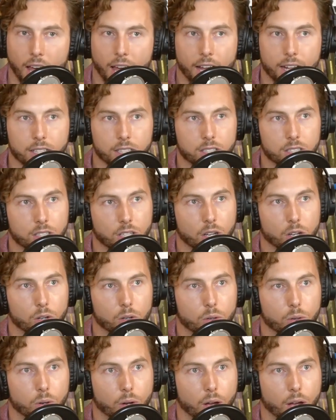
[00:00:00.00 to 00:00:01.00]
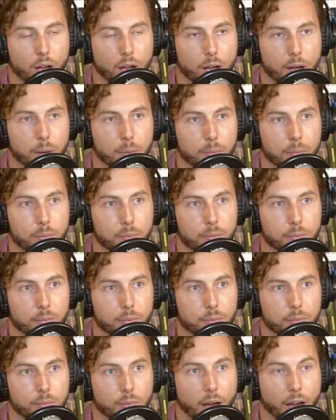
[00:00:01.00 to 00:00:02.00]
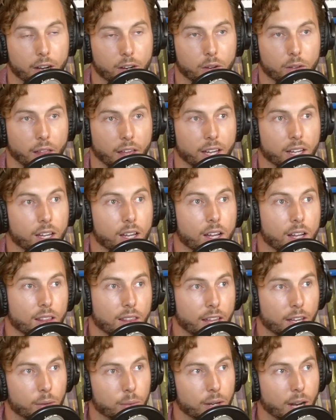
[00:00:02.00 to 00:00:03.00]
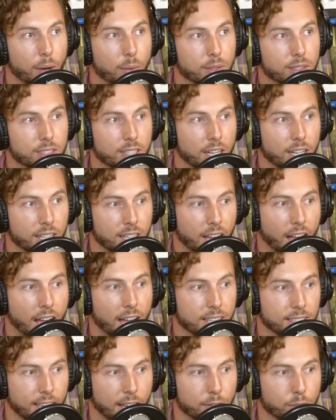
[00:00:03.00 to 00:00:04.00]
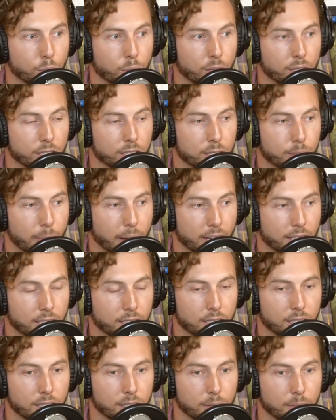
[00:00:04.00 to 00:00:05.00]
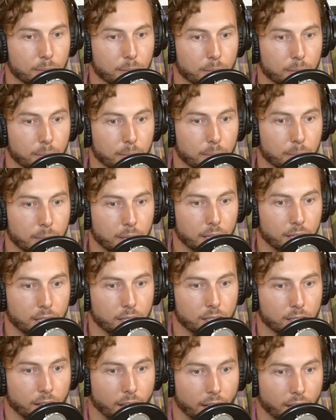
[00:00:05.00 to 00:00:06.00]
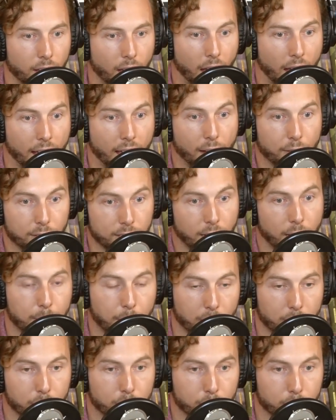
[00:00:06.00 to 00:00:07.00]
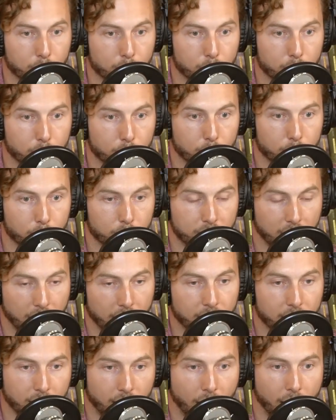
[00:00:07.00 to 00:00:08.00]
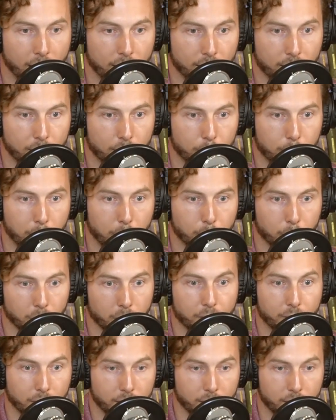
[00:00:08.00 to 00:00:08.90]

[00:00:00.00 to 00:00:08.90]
And so I don't know, like when I was dating guys, everyone expected me, like every time I've dated a guy, people have